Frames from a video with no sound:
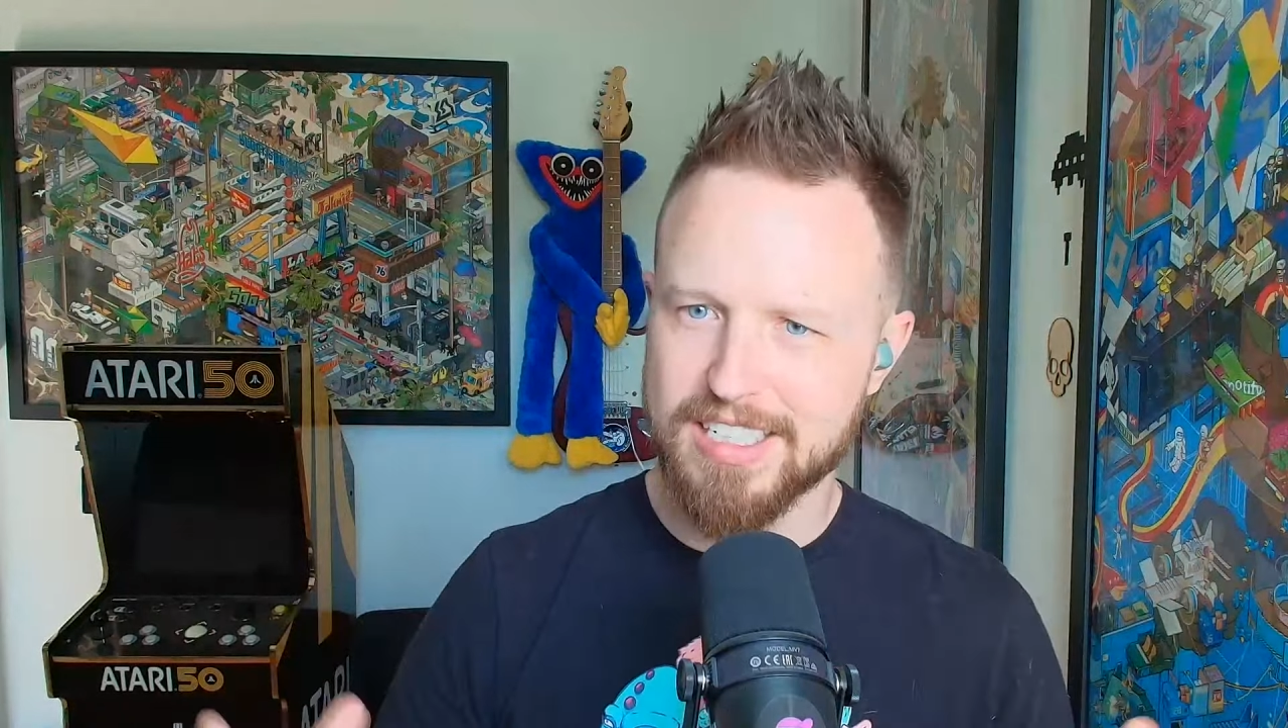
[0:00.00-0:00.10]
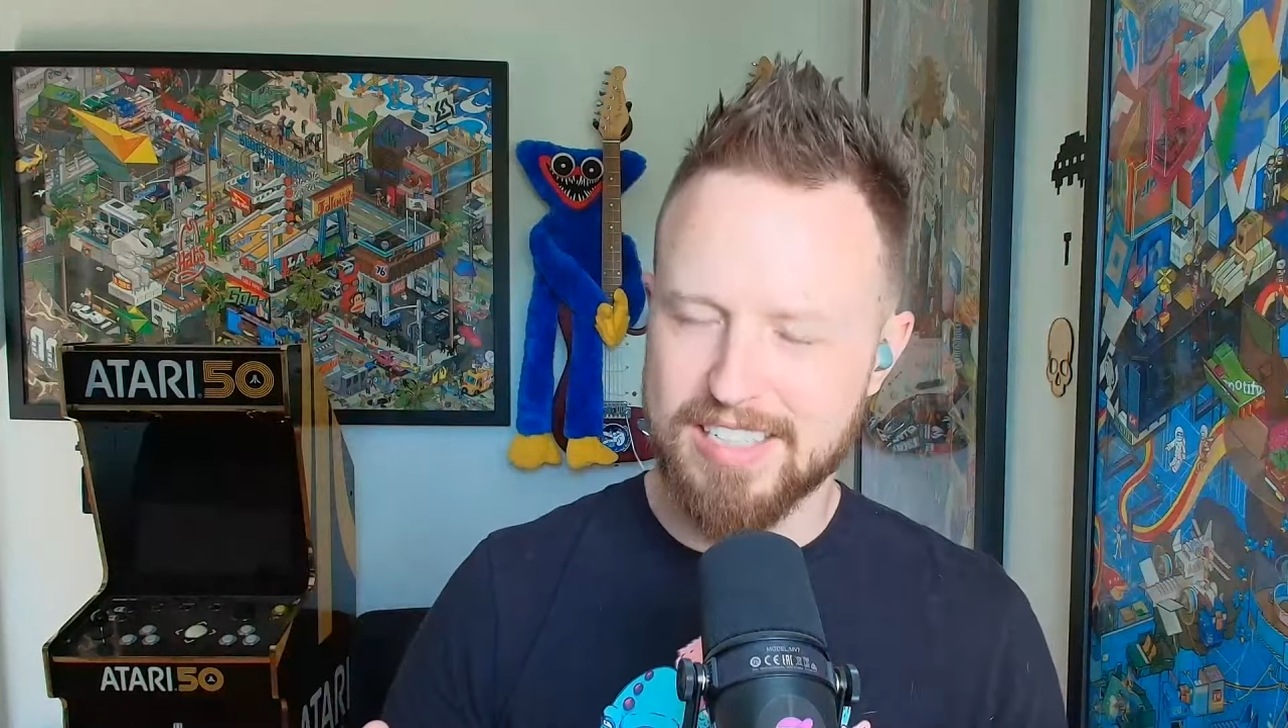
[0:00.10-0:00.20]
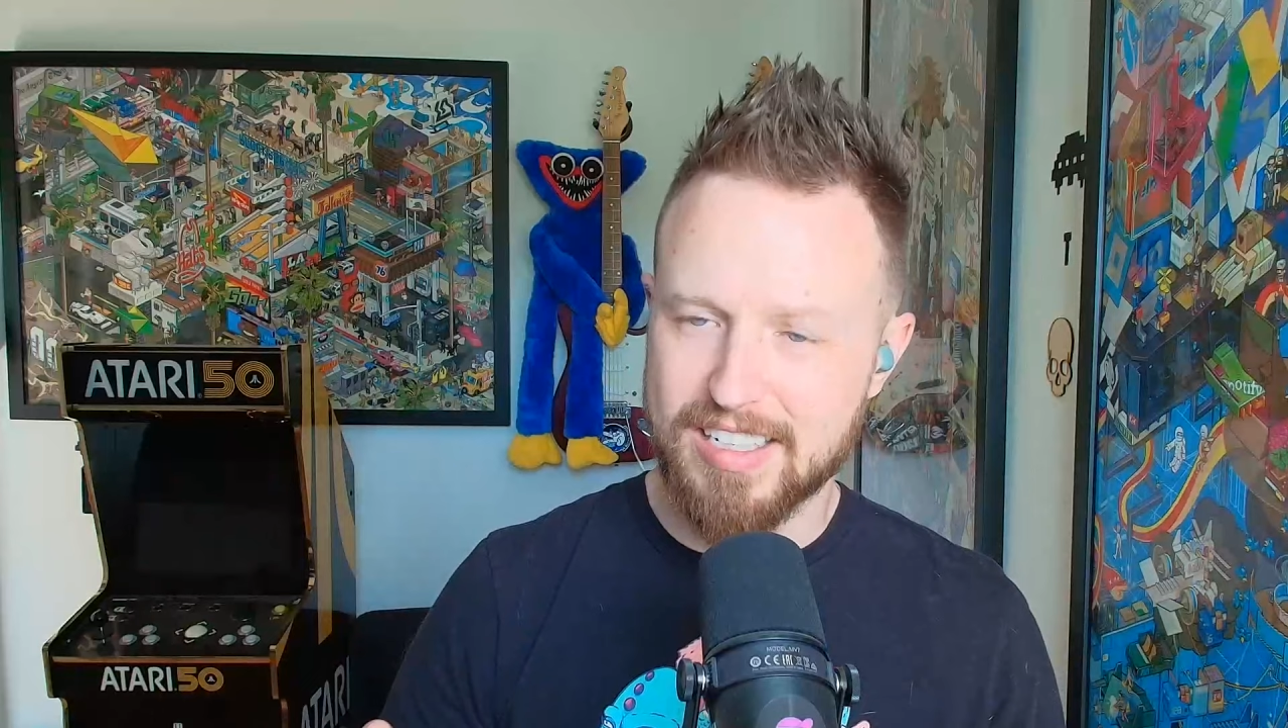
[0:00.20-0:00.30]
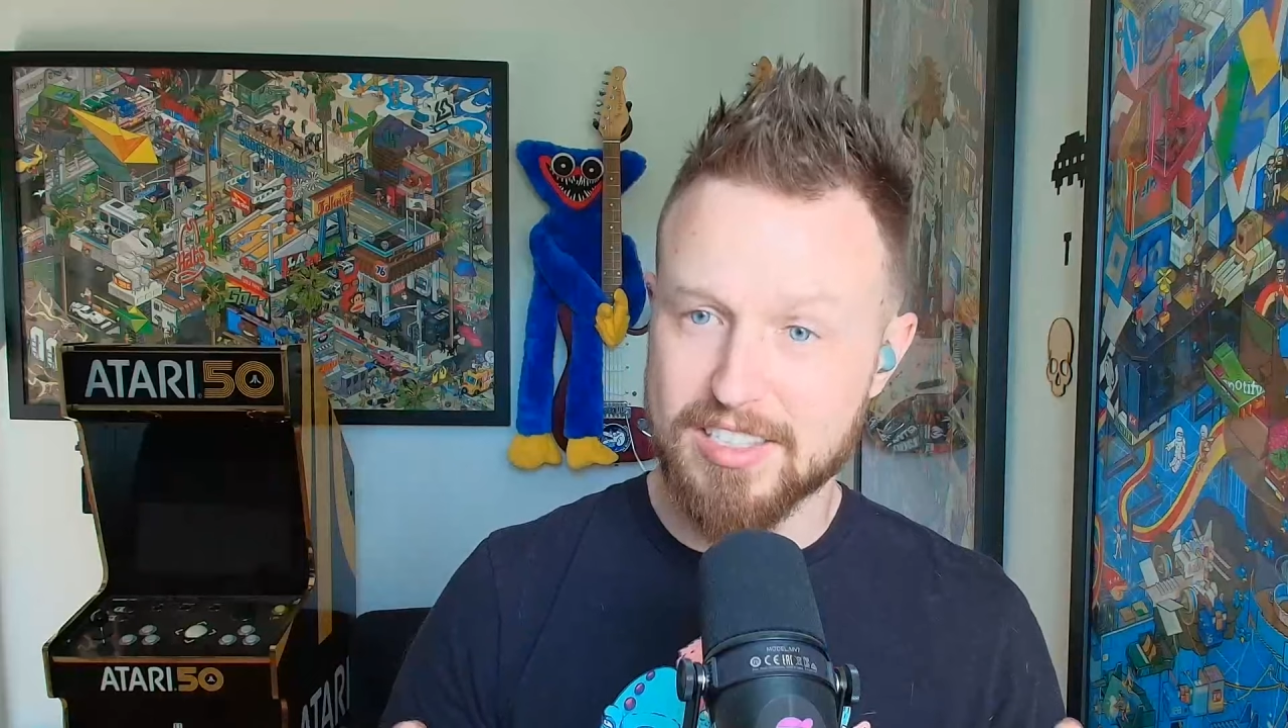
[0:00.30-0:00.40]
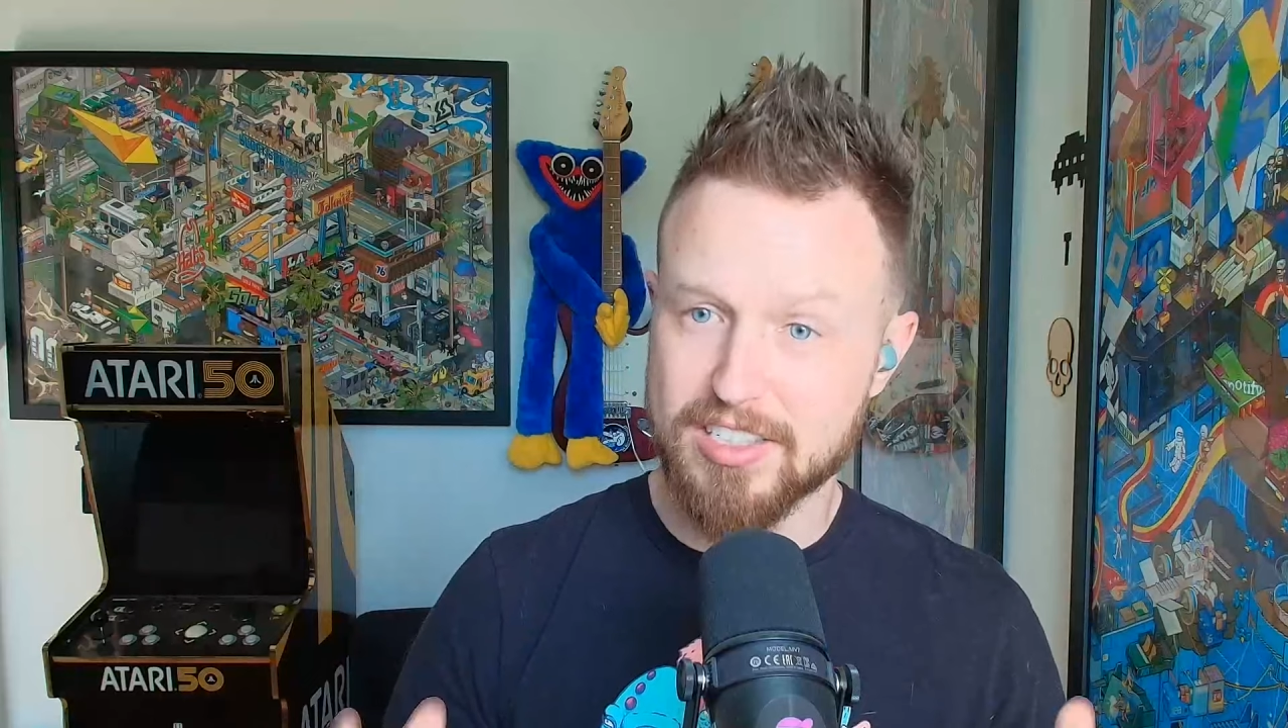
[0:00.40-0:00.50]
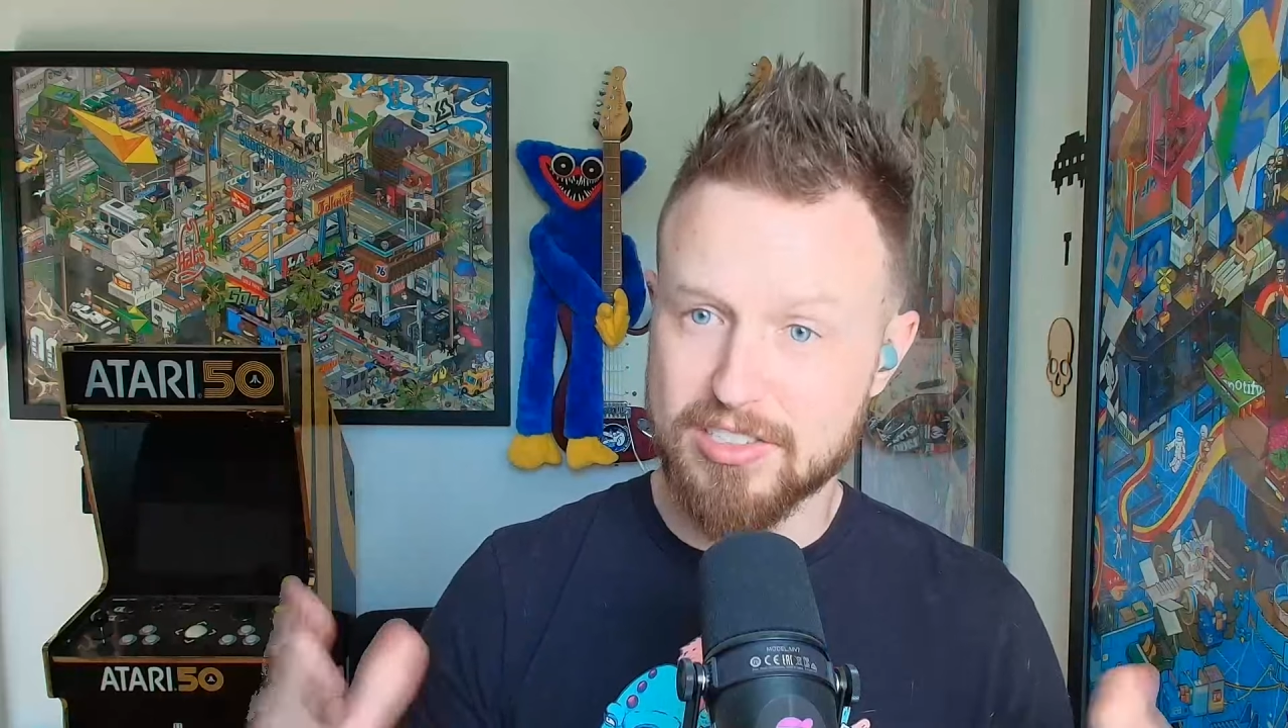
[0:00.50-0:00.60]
takes a